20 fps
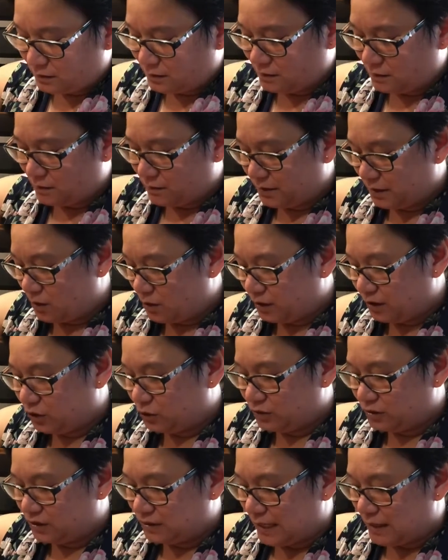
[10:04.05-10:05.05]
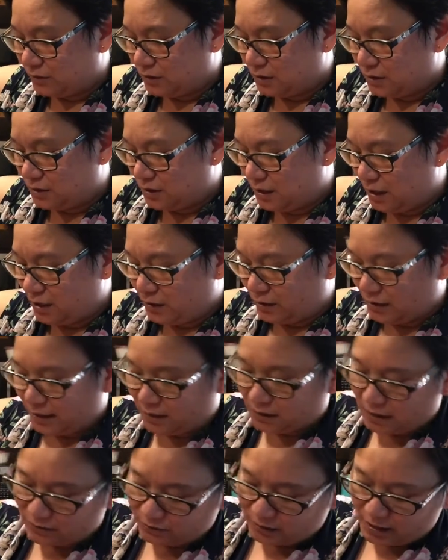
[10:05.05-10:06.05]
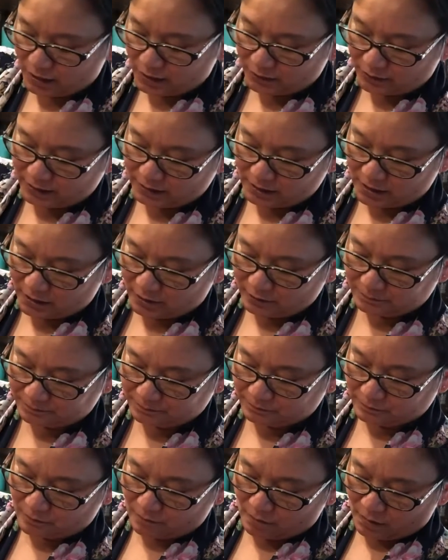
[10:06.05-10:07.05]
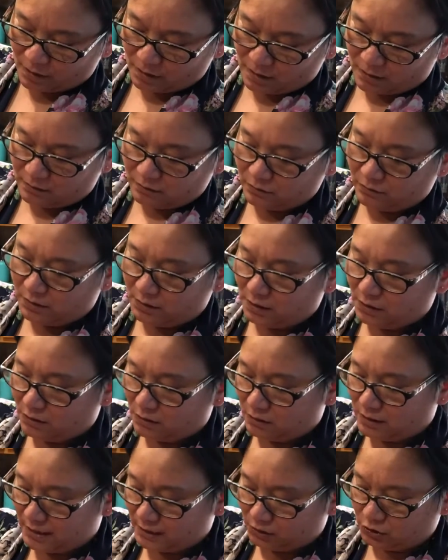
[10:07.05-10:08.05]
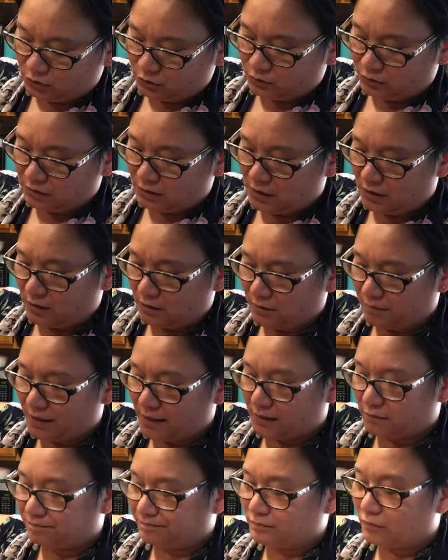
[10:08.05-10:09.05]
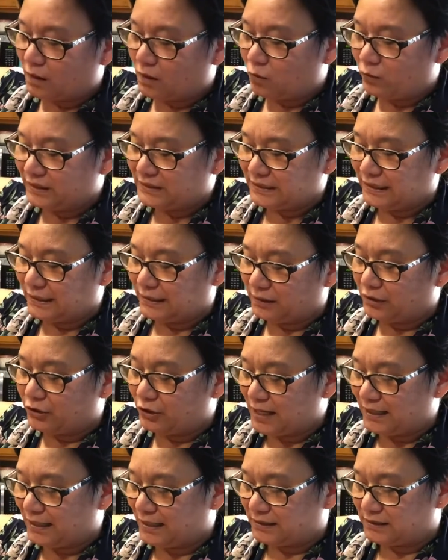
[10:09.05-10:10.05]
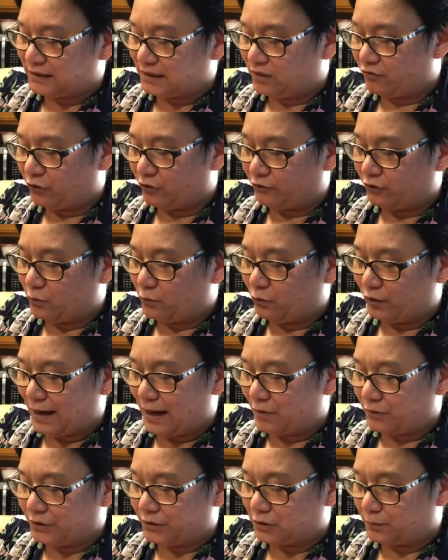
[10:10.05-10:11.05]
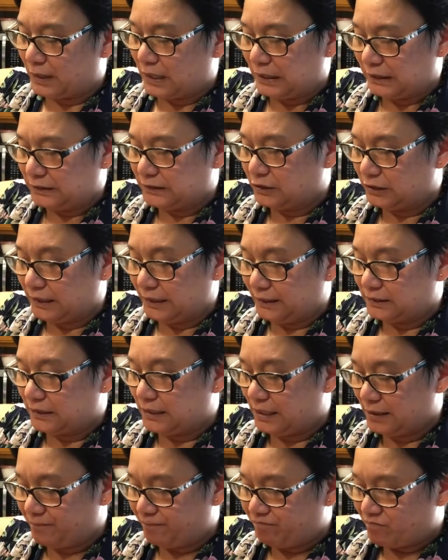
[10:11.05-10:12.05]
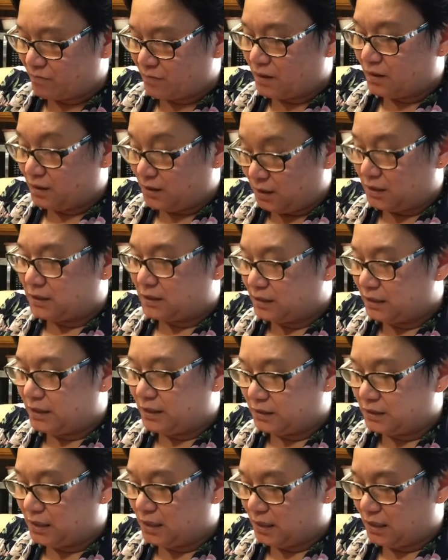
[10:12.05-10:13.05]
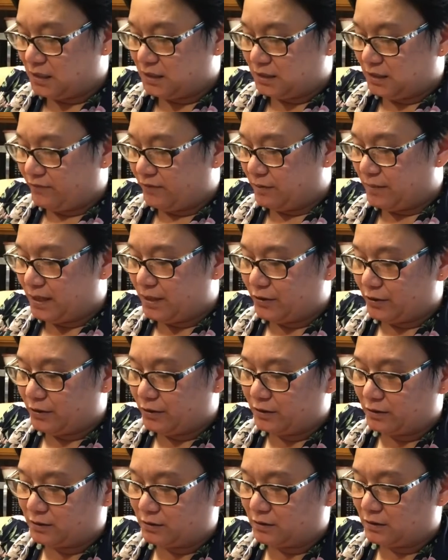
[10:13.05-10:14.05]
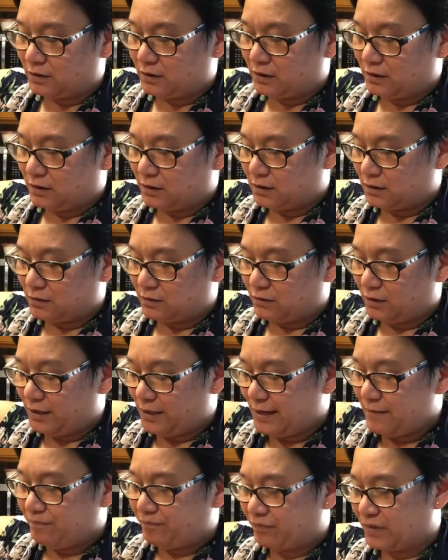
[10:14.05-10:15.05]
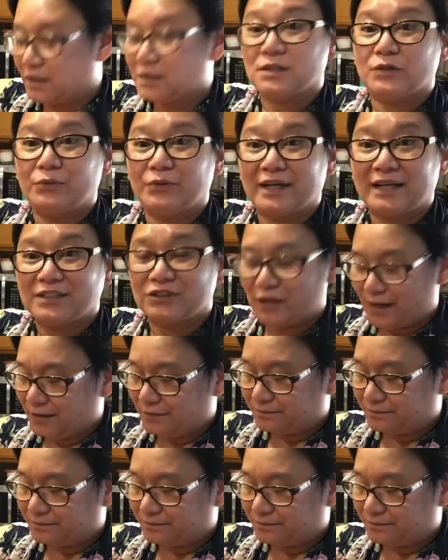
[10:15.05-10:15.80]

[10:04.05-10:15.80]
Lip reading: Oh, but all the juice is out there, like down there, right here. All that juice. But once I let it sit for a few more hours, or probably for the next day, it's gonna taste even better. Yeah, we're gonna try.